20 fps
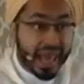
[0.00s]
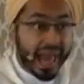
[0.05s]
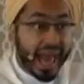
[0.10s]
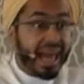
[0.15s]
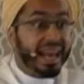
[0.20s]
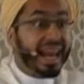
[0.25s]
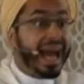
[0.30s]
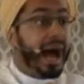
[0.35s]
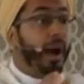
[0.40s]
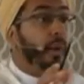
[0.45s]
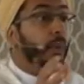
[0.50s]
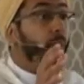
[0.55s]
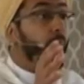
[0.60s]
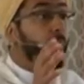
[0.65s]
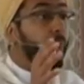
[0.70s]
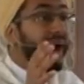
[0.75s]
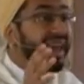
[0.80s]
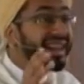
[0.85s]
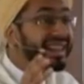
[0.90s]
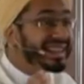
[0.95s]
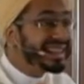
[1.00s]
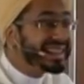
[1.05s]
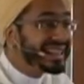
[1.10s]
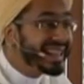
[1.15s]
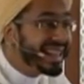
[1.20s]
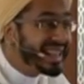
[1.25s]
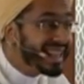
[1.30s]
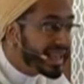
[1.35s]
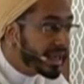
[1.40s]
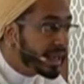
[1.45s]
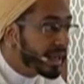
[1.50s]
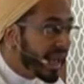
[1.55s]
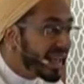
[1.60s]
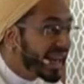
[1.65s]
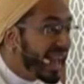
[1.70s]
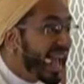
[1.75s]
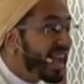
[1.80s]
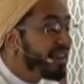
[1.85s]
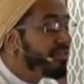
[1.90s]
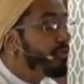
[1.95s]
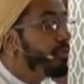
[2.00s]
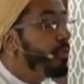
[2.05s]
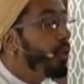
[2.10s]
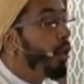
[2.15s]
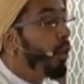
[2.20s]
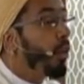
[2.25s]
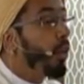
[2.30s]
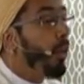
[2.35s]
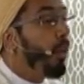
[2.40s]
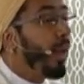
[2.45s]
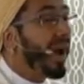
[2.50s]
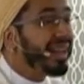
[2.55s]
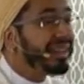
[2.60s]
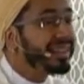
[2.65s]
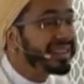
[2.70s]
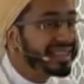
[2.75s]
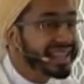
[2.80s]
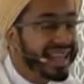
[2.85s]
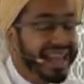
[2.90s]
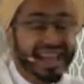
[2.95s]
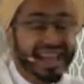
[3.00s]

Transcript: and are wealthier and have more wealth